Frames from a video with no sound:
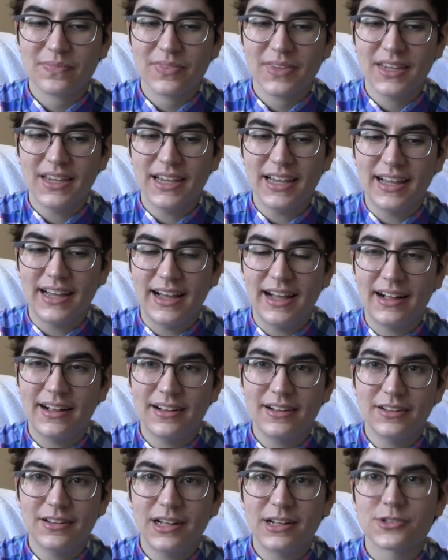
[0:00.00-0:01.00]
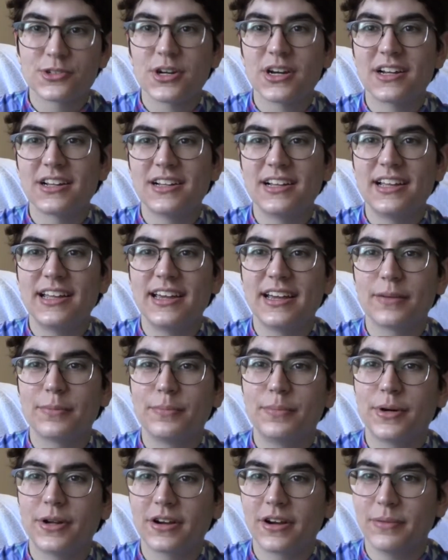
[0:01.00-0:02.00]
yeah, I'll try to like
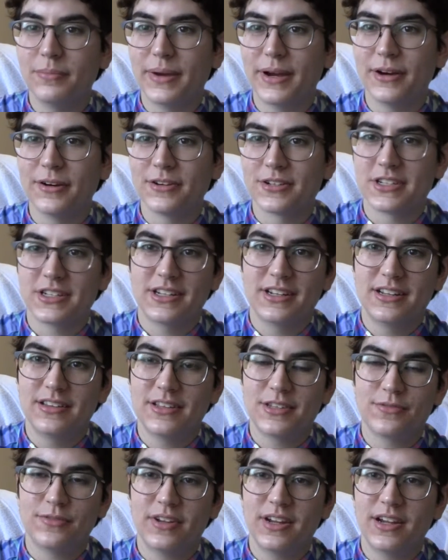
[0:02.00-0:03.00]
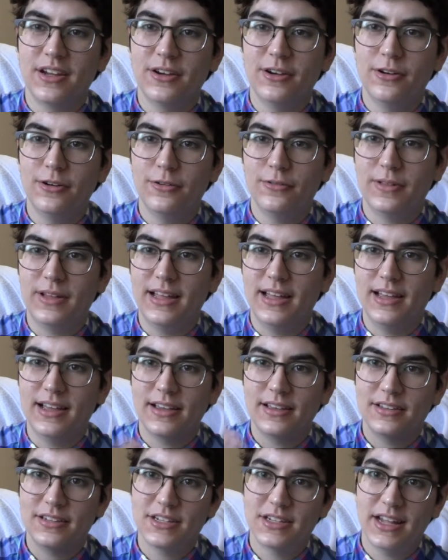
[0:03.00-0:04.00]
put a comparison in this video of
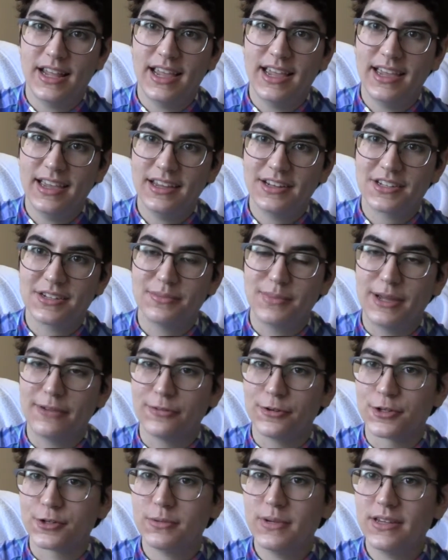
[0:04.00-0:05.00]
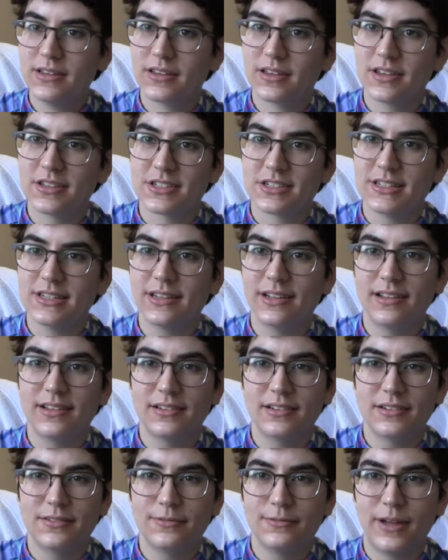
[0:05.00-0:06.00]
like today to my first week, because it,
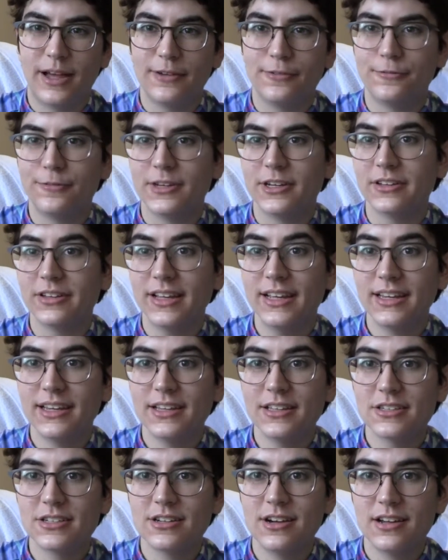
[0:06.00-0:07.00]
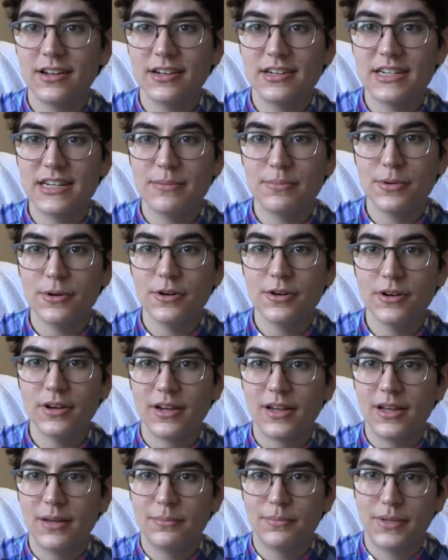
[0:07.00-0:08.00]
I feel like it's gotten deeper,
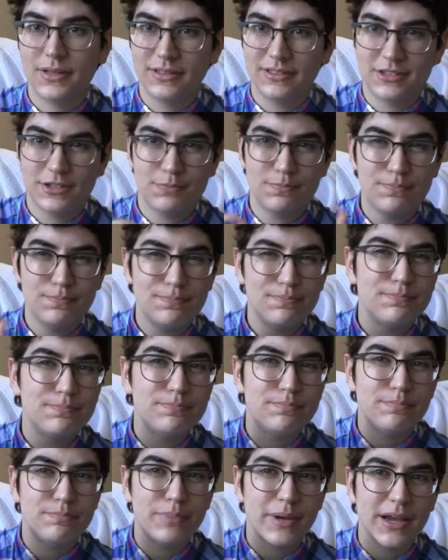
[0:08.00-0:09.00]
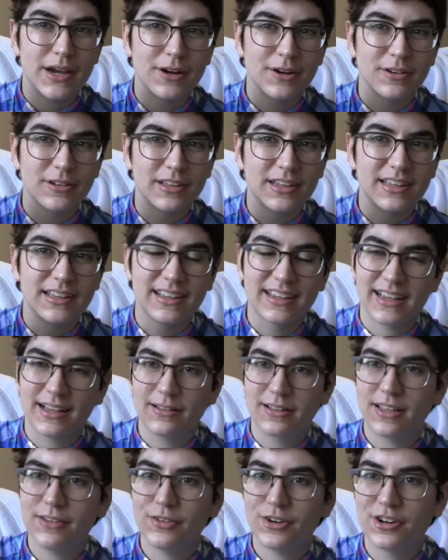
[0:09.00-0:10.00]
but just barely. Like
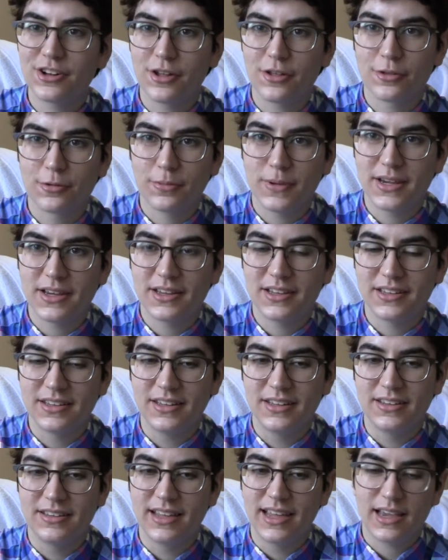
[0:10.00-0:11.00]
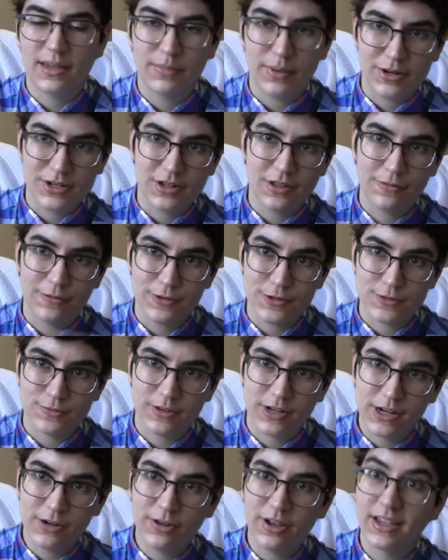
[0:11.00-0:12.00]
I'll give it another week and then like compare it to the first
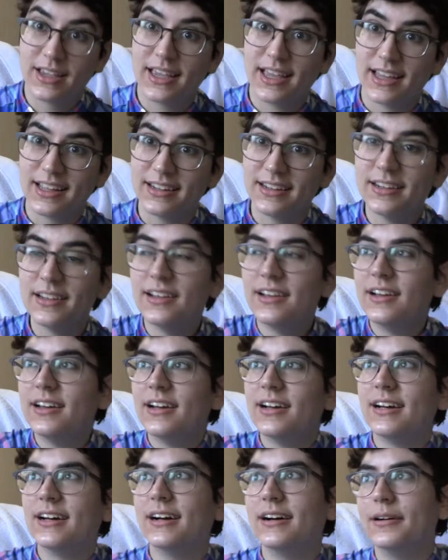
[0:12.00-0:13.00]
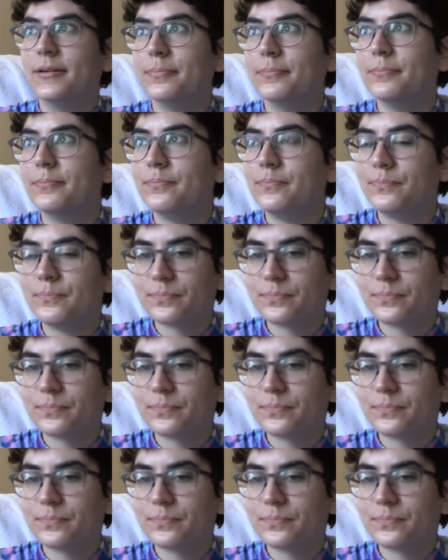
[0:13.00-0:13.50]
video again, from